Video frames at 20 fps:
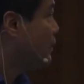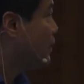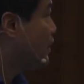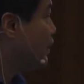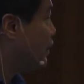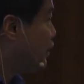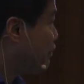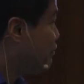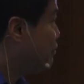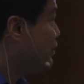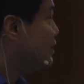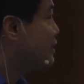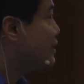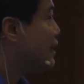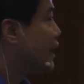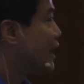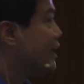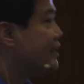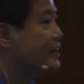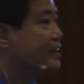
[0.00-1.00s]
The difference
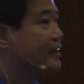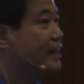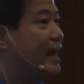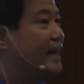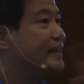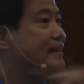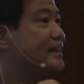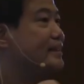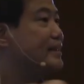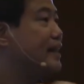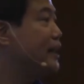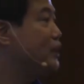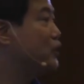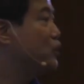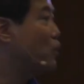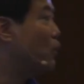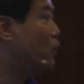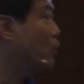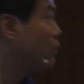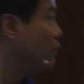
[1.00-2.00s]
lies in the SSI
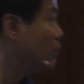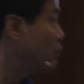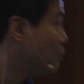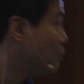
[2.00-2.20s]
score.